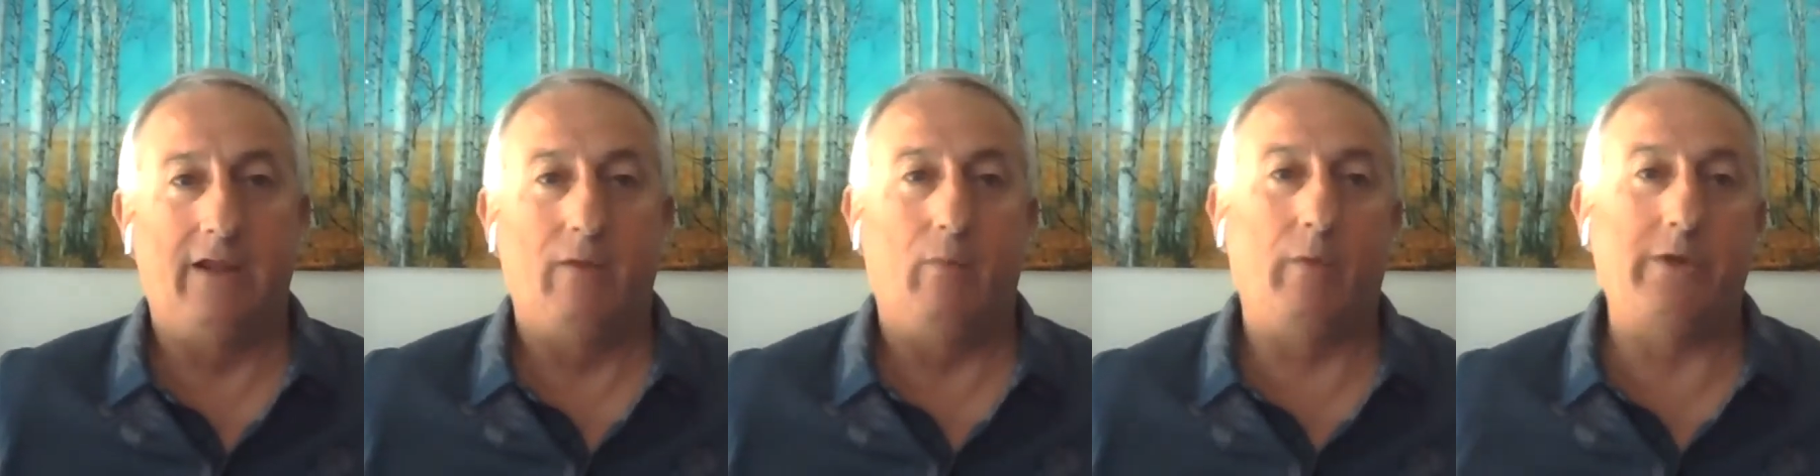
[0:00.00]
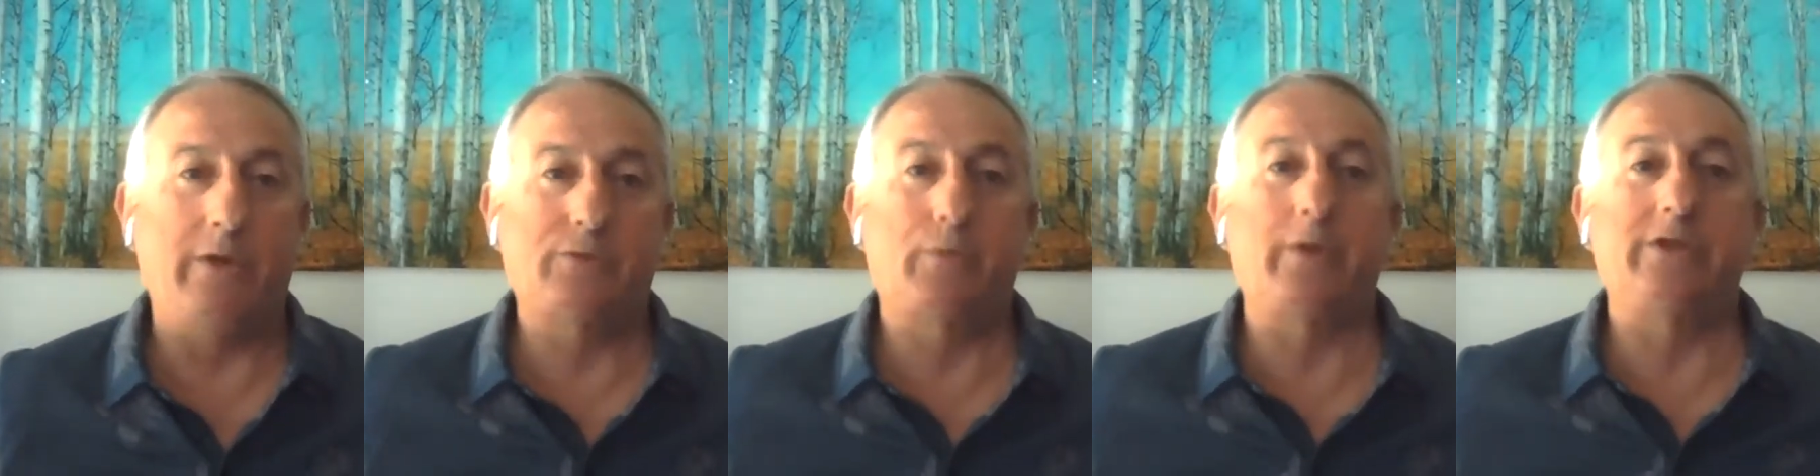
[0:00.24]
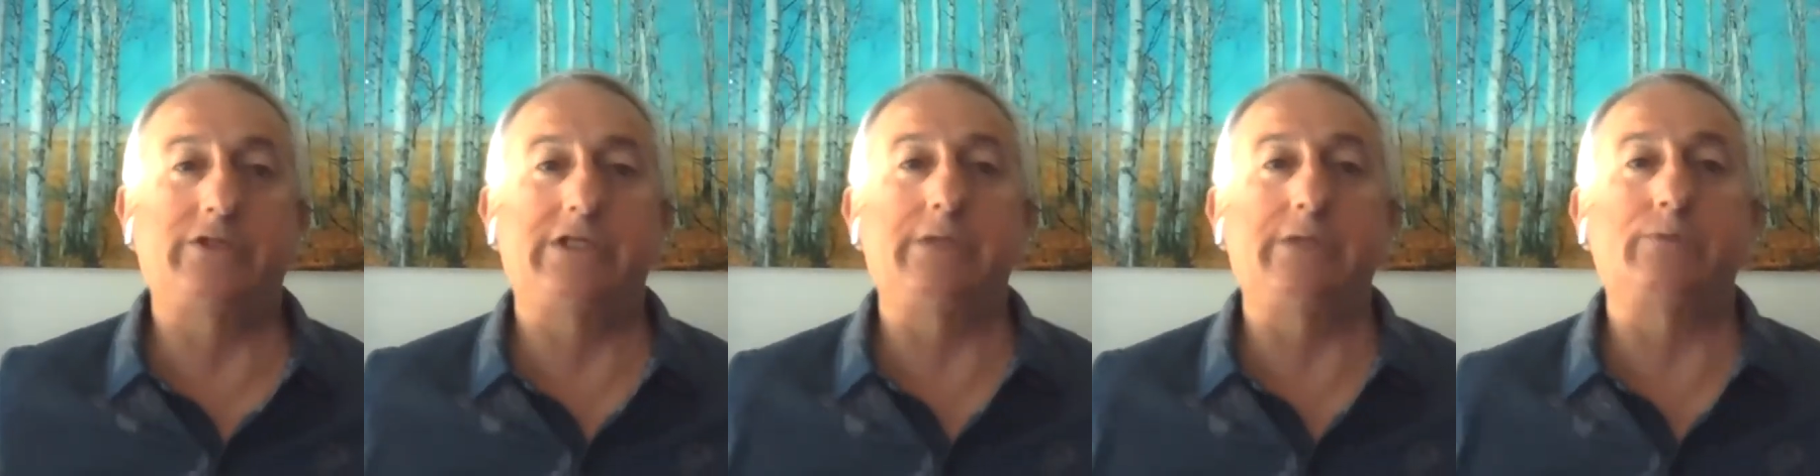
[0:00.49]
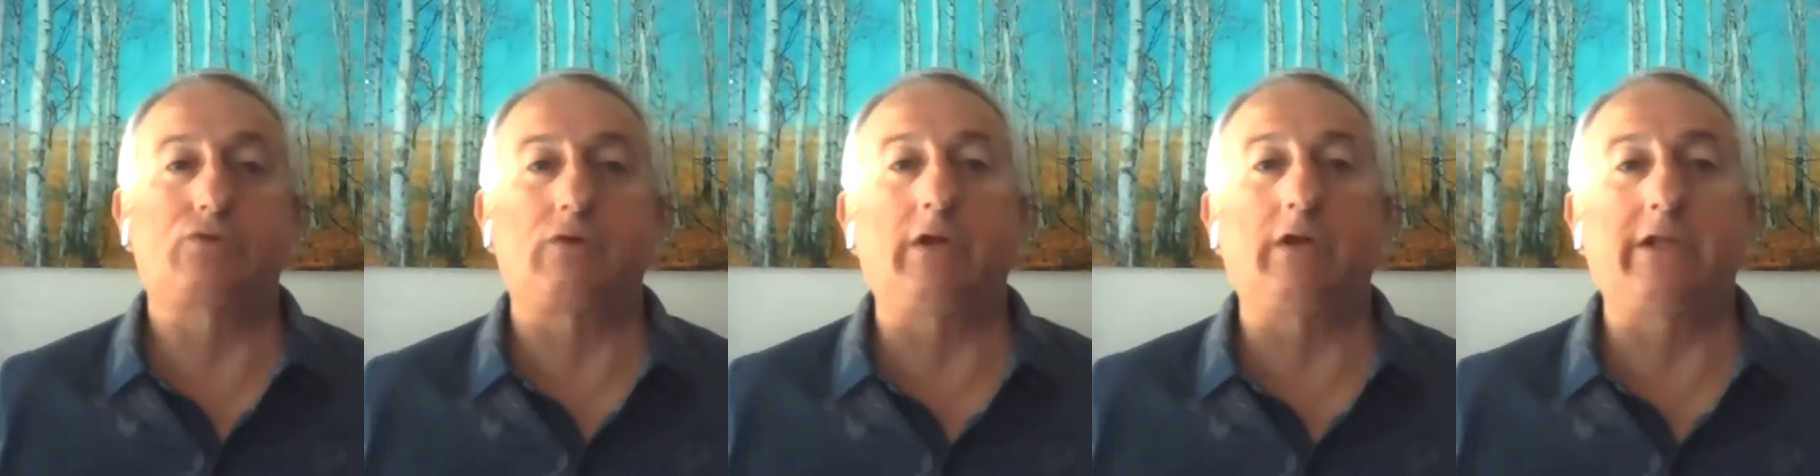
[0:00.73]
Which what she
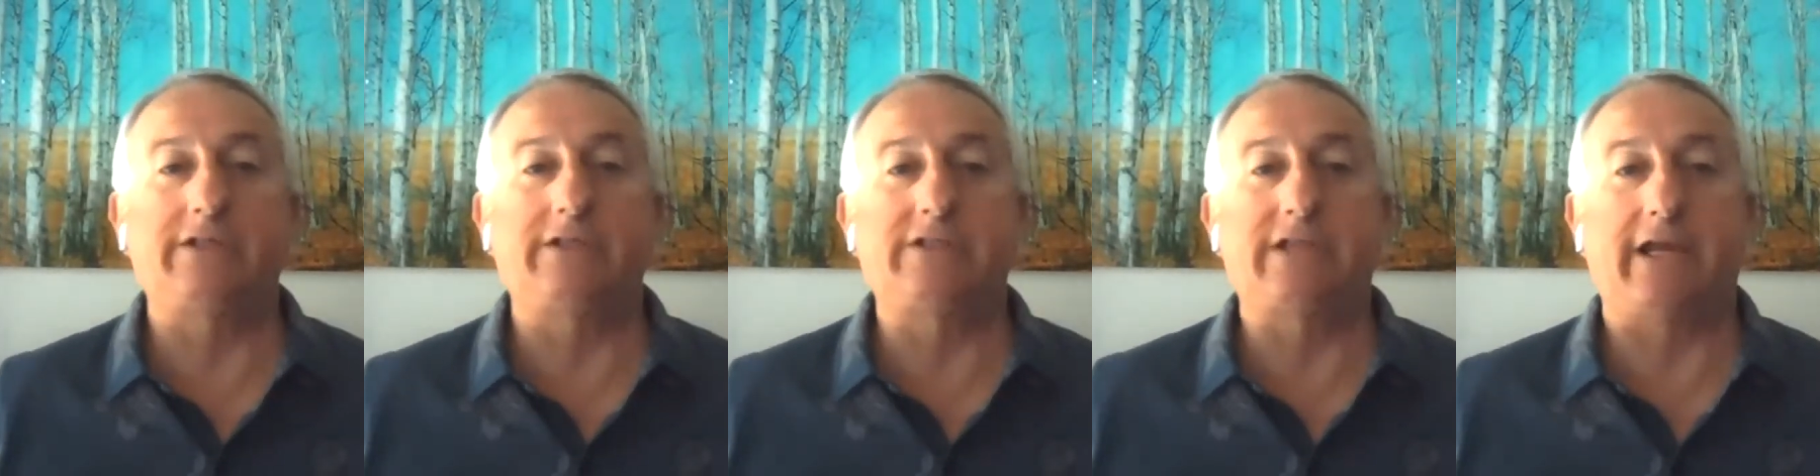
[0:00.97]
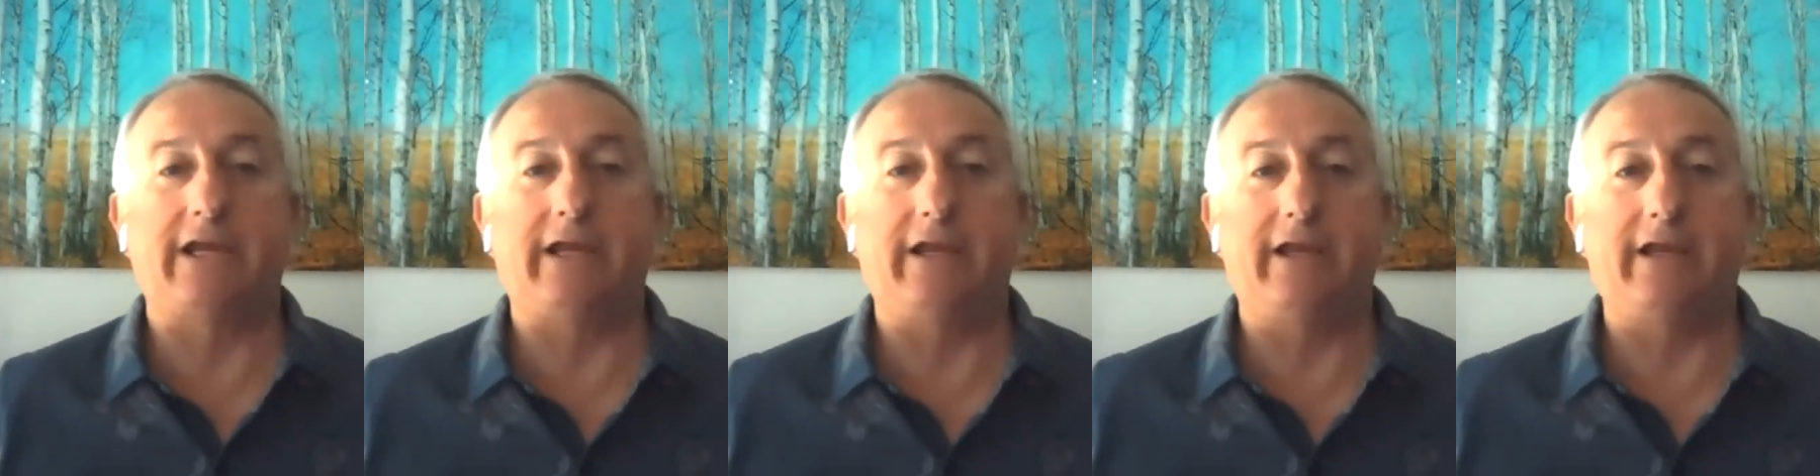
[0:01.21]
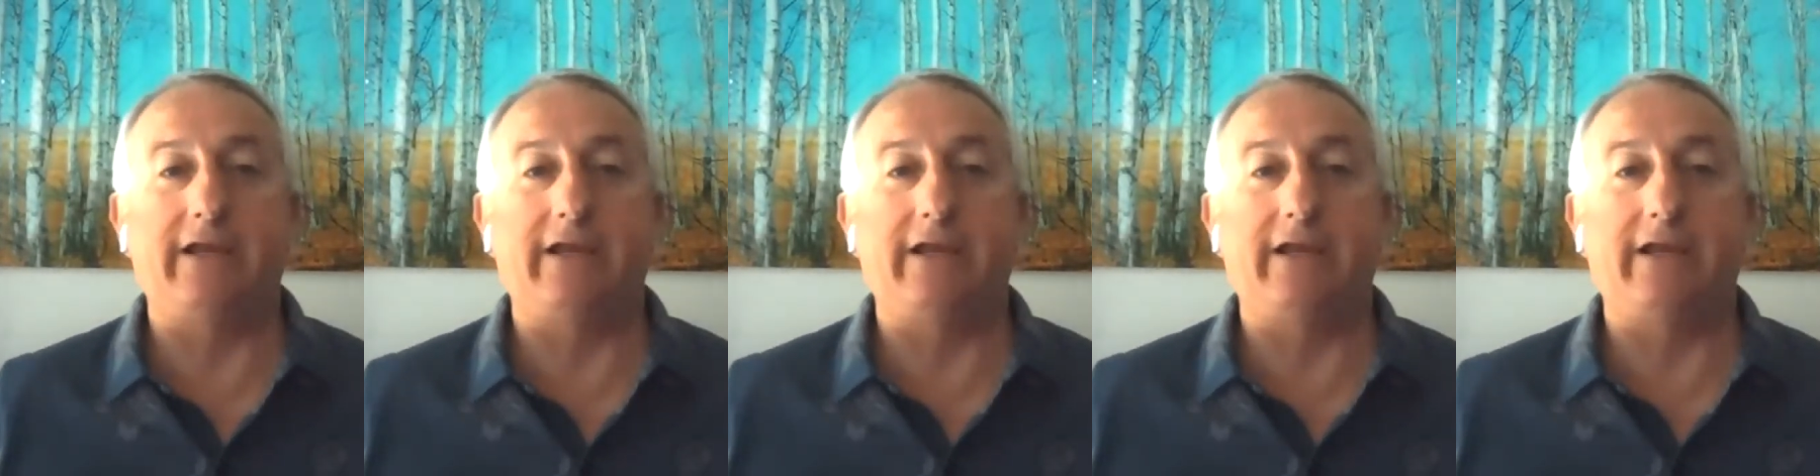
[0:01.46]
was really saying